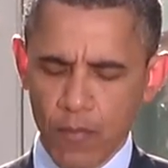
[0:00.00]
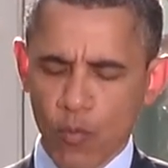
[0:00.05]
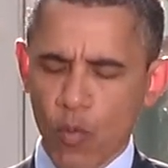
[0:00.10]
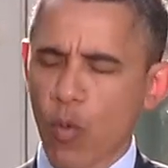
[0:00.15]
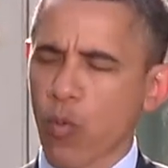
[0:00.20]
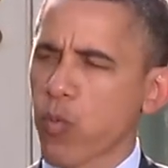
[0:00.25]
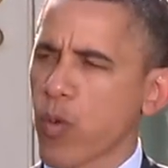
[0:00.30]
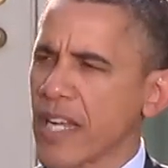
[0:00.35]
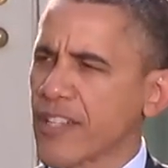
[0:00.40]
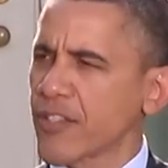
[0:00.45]

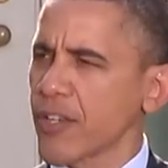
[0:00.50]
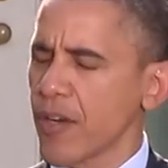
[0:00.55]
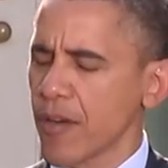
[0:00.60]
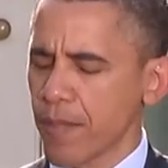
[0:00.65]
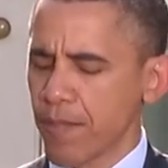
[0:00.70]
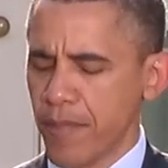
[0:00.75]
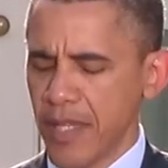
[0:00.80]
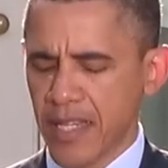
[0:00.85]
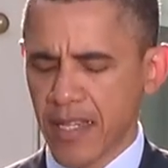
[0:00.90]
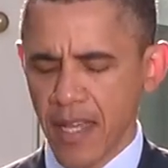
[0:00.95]
We're richer
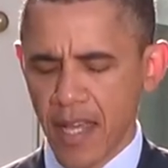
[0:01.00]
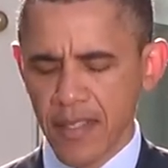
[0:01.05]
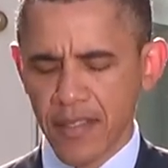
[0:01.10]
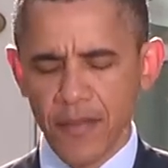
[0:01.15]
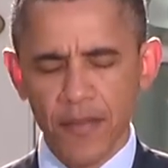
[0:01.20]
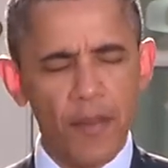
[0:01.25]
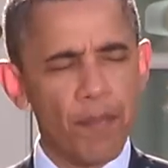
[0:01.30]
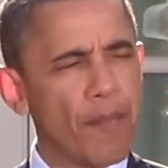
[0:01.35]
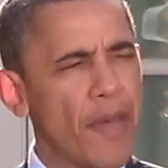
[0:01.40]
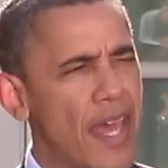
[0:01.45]
because
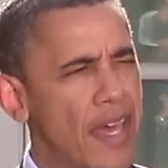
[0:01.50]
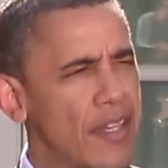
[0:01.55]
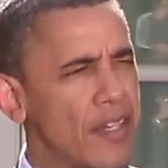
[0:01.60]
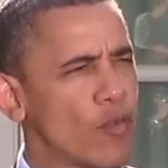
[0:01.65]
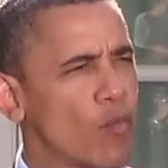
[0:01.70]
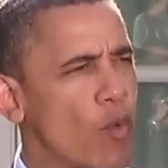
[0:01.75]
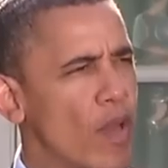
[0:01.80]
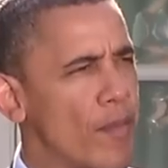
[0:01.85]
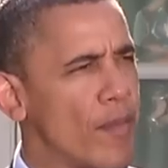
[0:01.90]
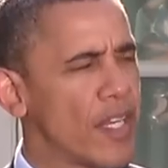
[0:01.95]
of the men
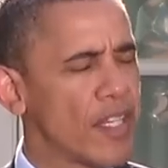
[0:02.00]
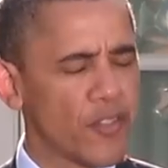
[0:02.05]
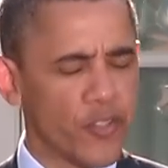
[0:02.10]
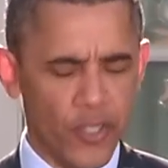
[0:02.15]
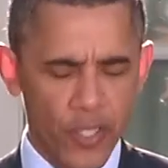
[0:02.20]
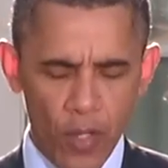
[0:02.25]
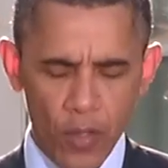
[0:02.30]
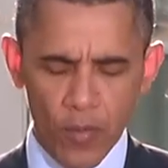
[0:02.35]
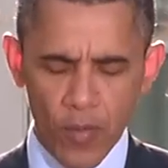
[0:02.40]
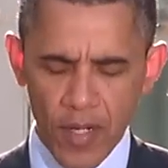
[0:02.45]
and women and
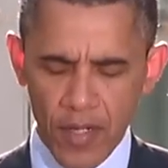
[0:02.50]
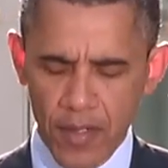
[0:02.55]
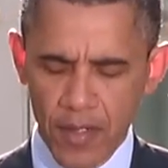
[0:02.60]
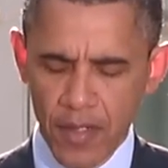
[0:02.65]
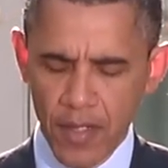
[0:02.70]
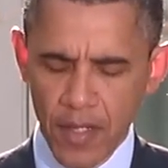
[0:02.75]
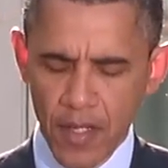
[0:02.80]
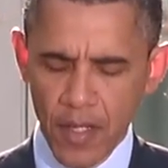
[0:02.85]
children